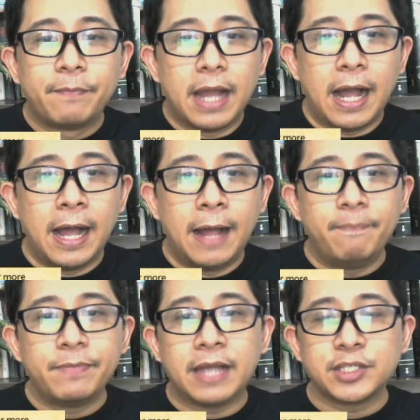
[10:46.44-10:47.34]

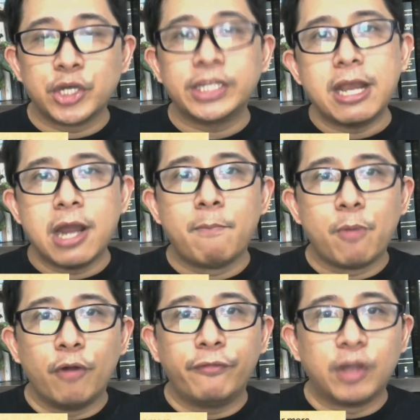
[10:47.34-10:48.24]
a certain
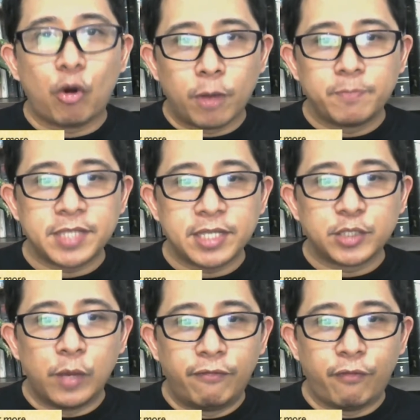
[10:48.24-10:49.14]
number of the
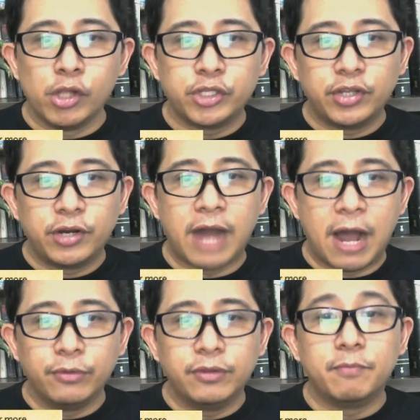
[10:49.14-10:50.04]
corpses will fall to the
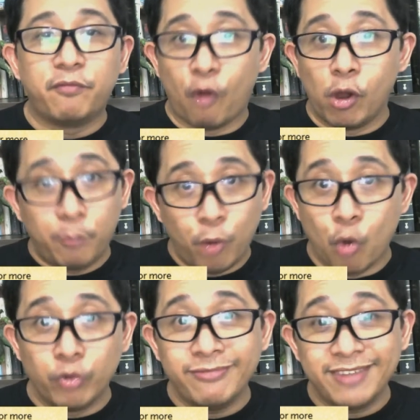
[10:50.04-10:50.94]
ground, fall
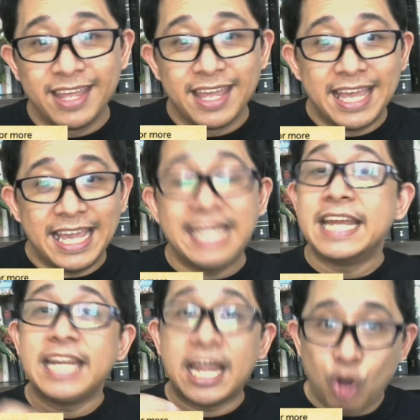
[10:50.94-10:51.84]
prone, in
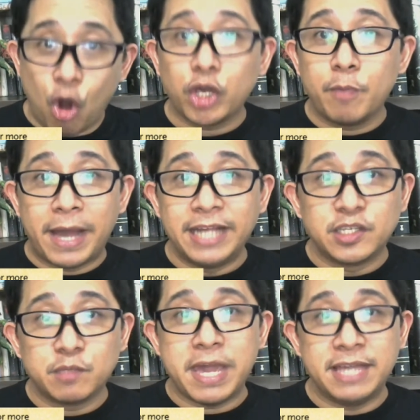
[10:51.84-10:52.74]
an unoccupied
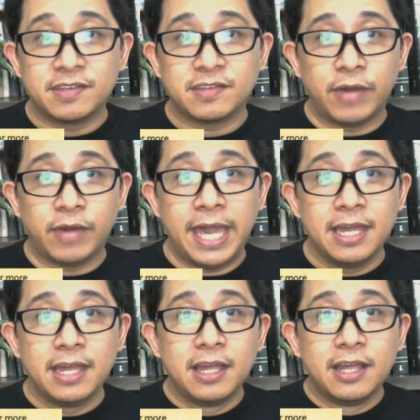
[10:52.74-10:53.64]
space. Okay?
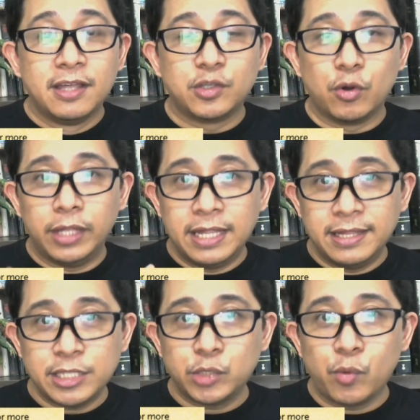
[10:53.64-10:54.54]
So in
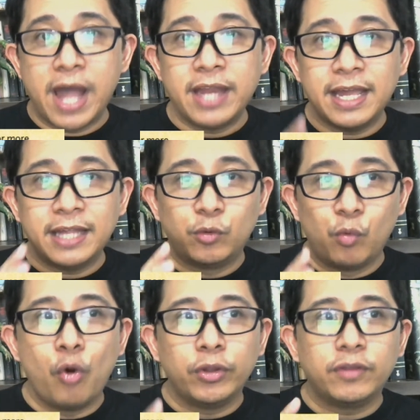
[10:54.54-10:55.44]
this one, it
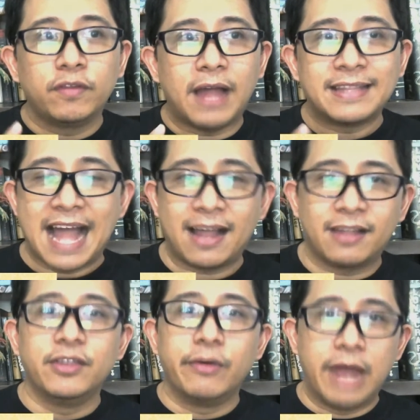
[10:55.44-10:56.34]
won't
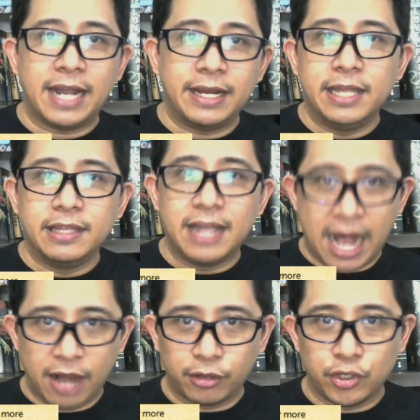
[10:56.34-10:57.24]
attack directly the
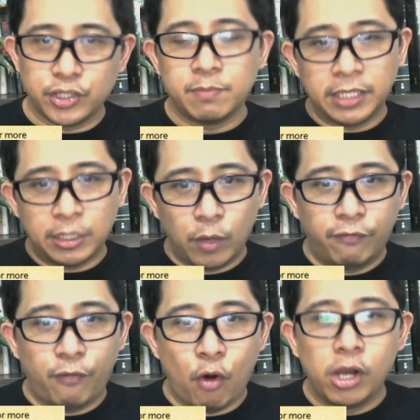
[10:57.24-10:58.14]
characters, but it will
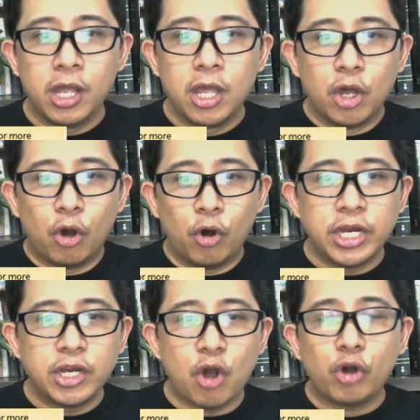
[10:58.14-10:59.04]
fall on
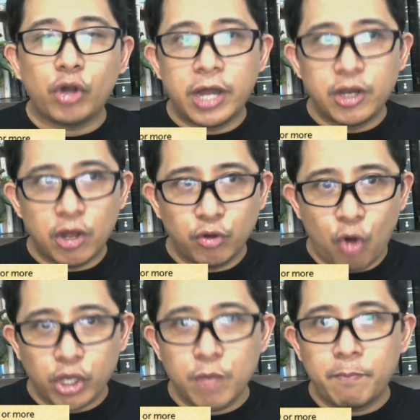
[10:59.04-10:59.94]
an
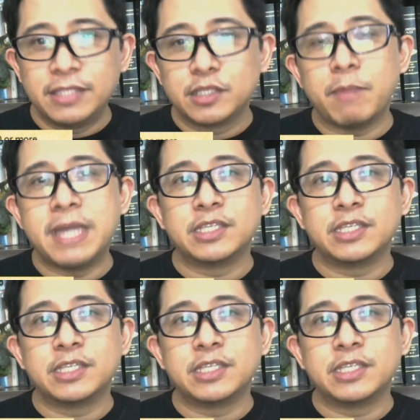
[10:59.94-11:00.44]
unoccupied space